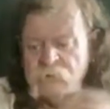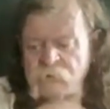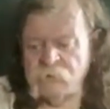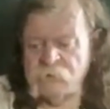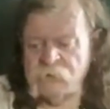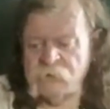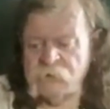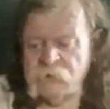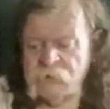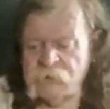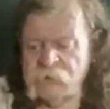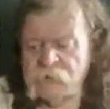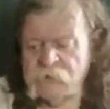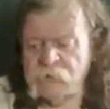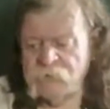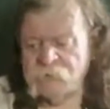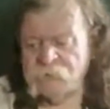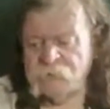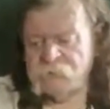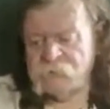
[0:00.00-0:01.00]
the
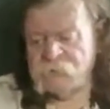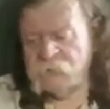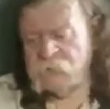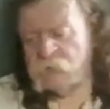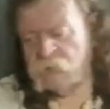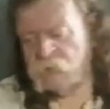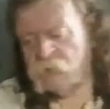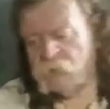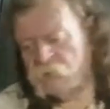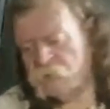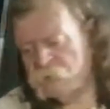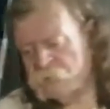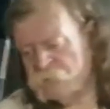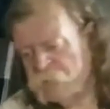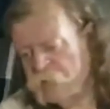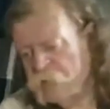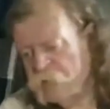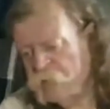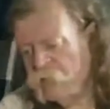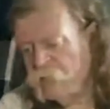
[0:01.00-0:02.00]
um, law.
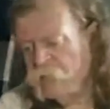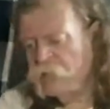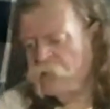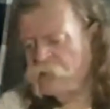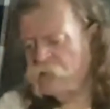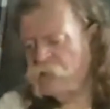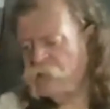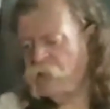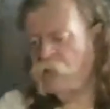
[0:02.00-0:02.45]
So